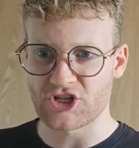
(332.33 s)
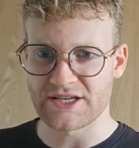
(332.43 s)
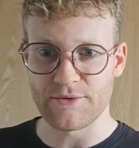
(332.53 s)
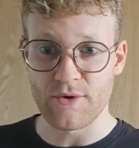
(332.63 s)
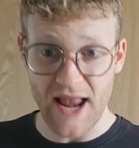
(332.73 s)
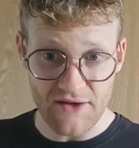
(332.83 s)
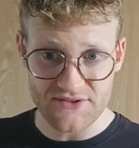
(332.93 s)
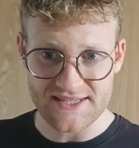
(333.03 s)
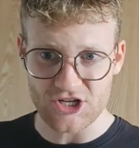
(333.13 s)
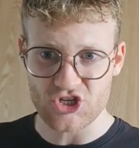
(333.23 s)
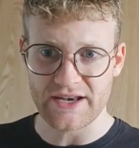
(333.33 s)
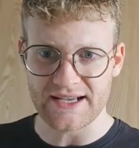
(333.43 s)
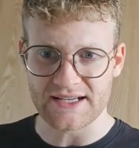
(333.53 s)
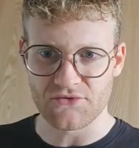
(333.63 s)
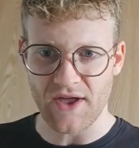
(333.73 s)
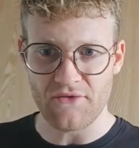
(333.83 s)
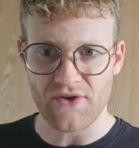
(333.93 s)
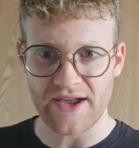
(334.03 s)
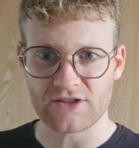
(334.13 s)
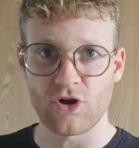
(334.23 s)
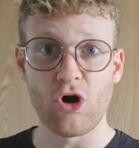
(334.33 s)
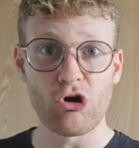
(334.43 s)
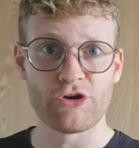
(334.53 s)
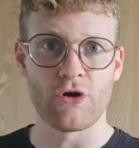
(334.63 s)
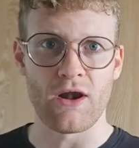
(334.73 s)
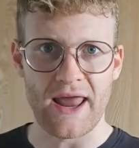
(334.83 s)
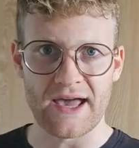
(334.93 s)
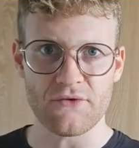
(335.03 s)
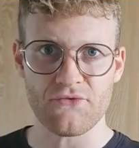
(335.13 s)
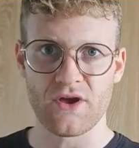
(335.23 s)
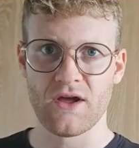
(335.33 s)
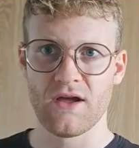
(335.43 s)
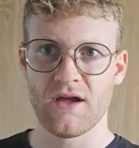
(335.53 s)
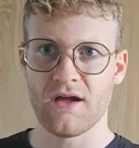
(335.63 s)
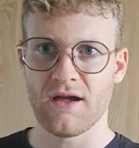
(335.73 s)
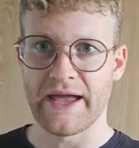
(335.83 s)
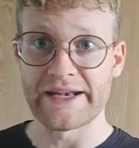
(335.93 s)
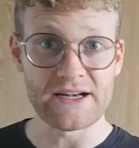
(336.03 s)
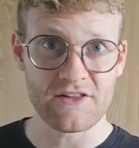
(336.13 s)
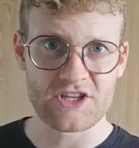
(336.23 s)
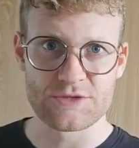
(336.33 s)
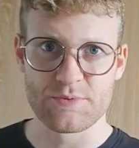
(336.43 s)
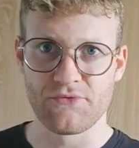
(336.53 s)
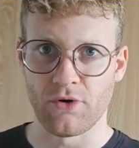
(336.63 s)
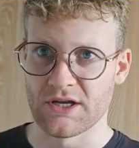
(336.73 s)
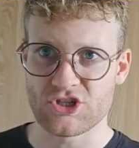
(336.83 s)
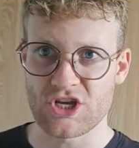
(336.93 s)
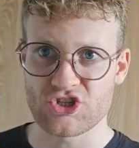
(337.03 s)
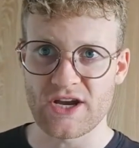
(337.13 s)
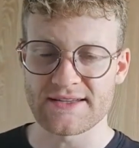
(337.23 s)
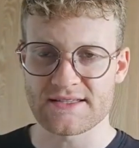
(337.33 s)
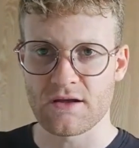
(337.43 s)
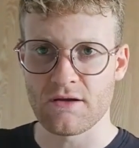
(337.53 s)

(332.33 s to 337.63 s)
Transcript: it will have such a negative effect on your life. And I did this before. It's it's just